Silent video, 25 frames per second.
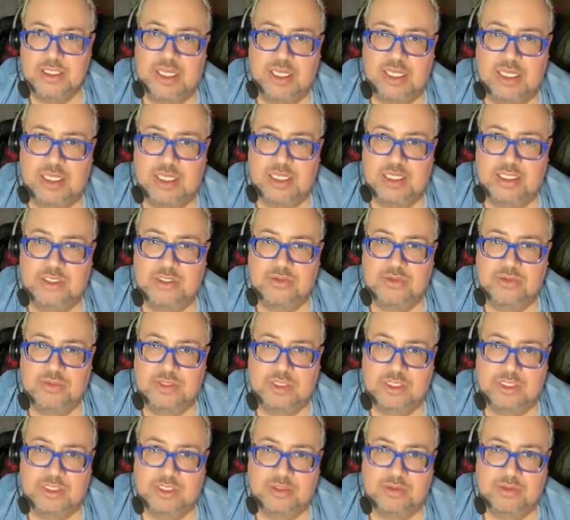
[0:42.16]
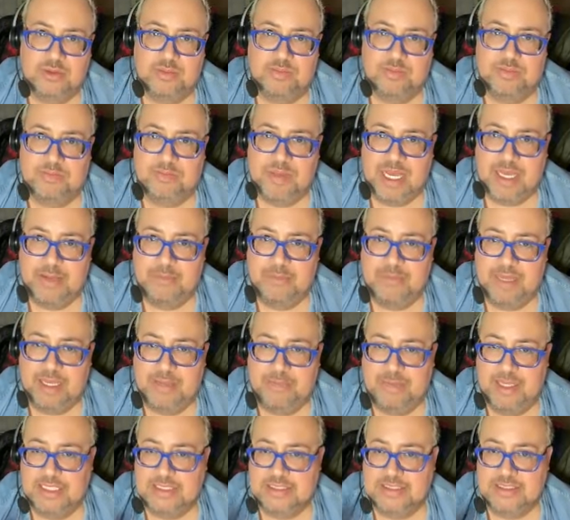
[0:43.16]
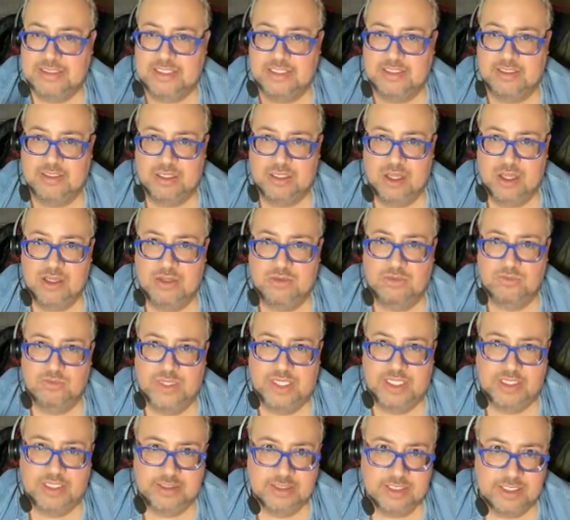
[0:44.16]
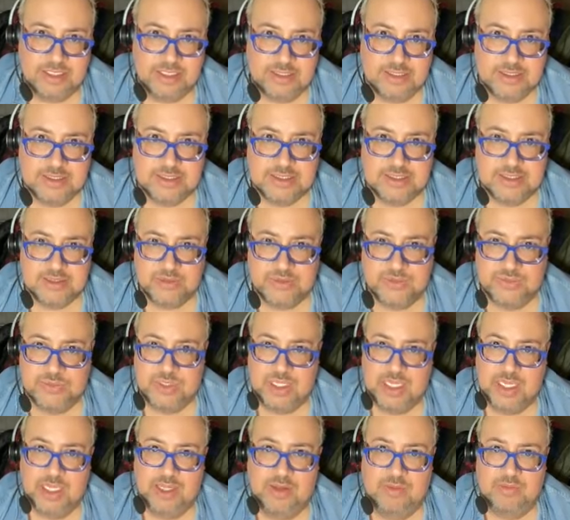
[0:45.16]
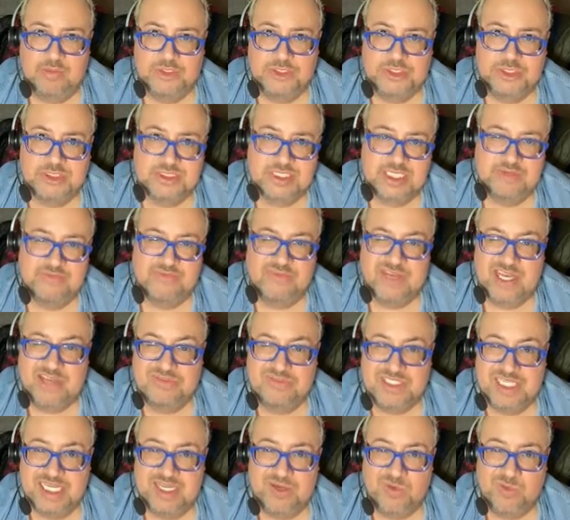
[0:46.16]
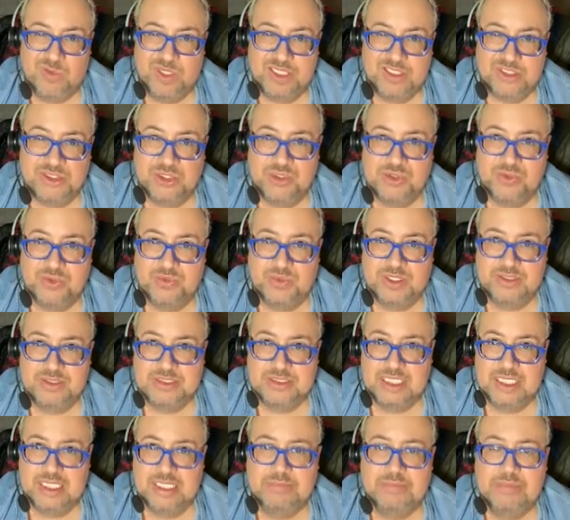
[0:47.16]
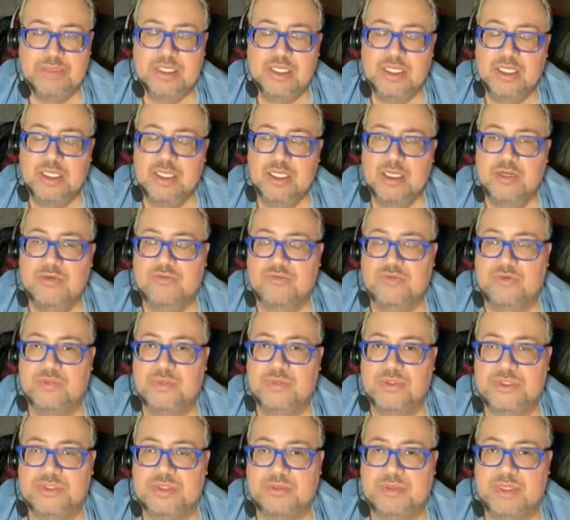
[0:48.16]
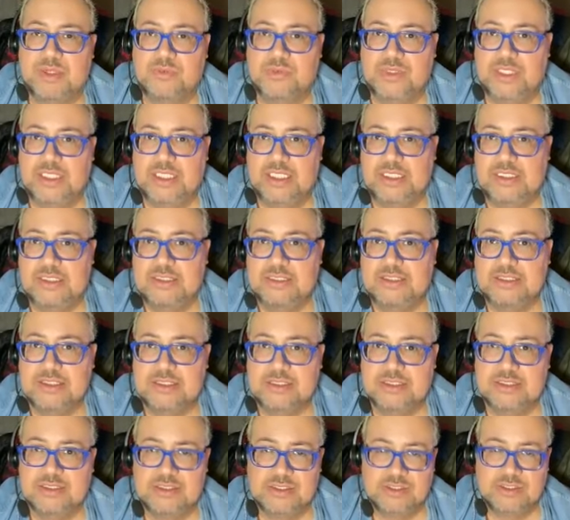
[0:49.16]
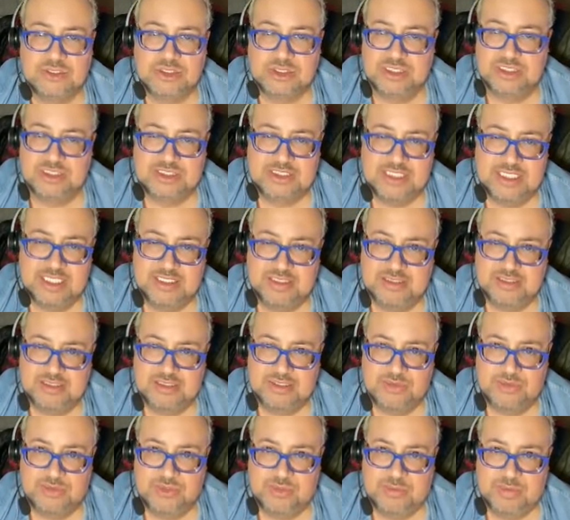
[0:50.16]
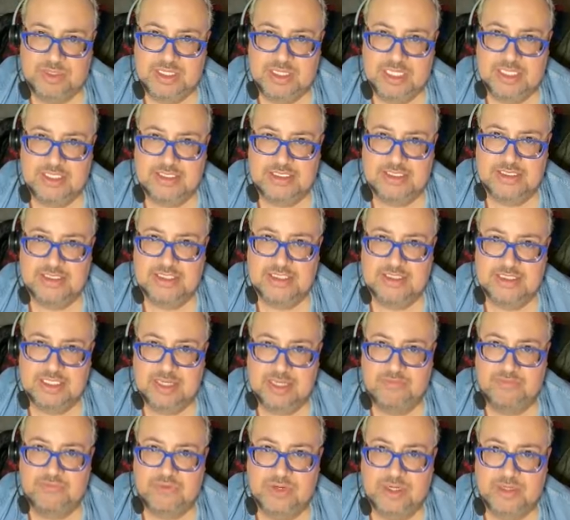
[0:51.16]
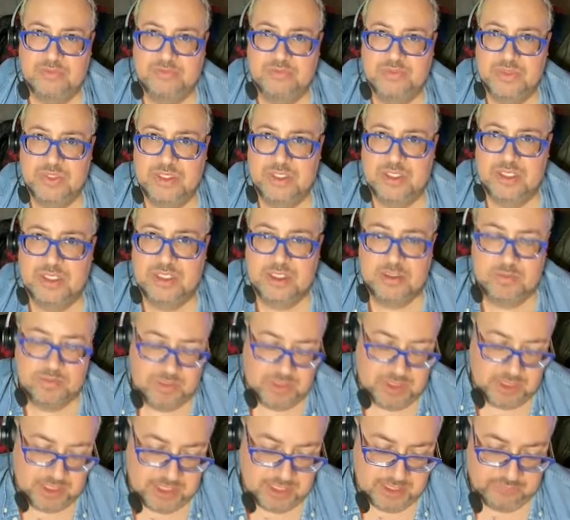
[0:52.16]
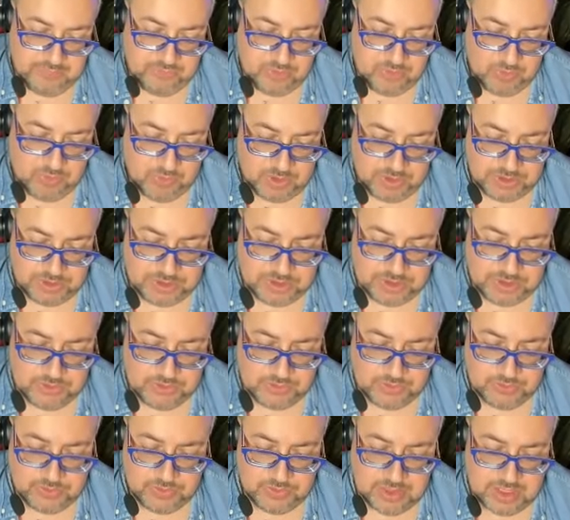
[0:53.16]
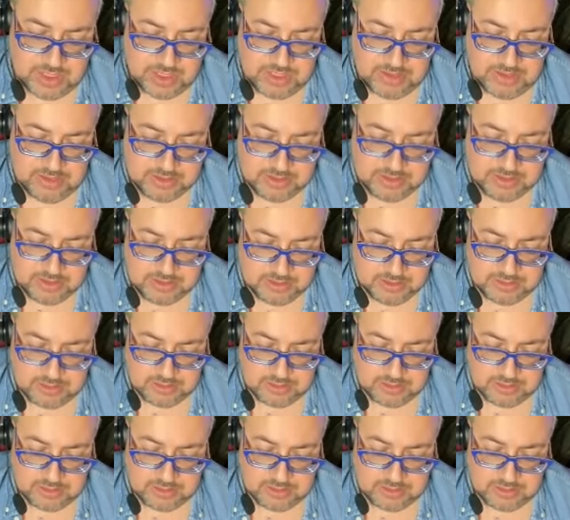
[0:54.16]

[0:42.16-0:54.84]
uh, and you can uh, bypass the long waiting lines uh, which is like five to eight week turnaround time for most of my readings usually it's like sooner but that's the time frame but again if you want to uh,